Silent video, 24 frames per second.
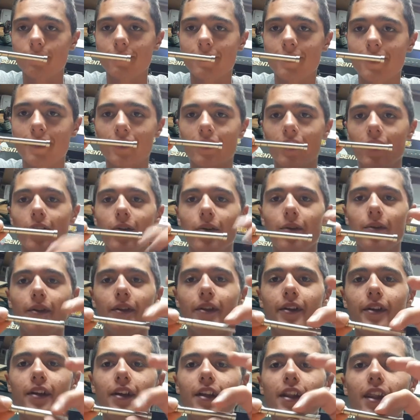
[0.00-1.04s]
So
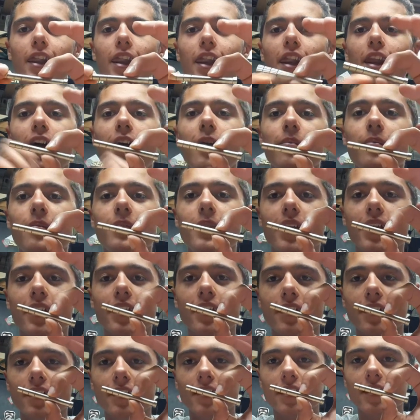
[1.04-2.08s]
they're a lot
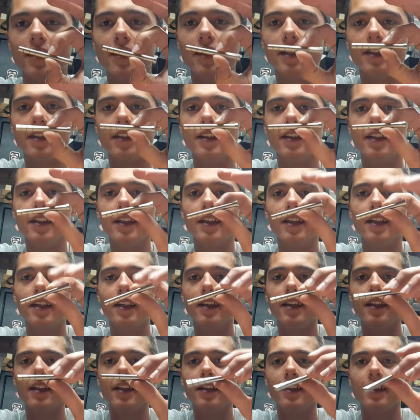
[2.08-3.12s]
bigger than
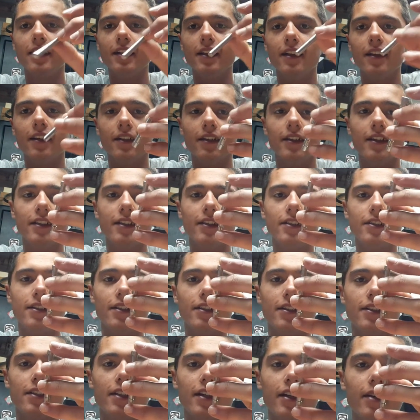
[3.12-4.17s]
the other
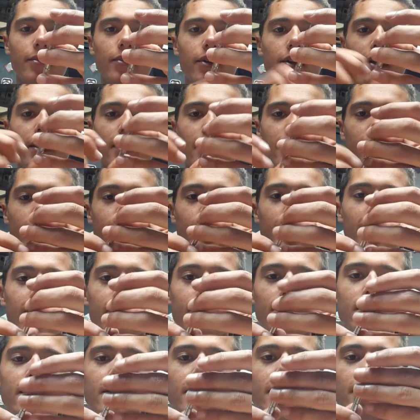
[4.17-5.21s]
inserts that I put in. They're made of
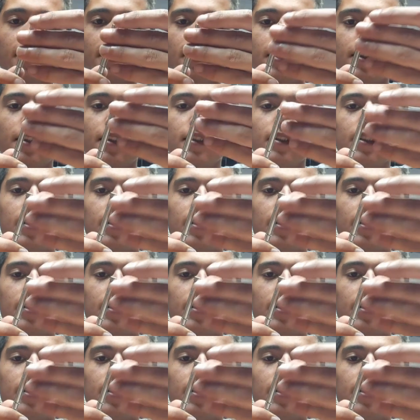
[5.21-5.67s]
steel.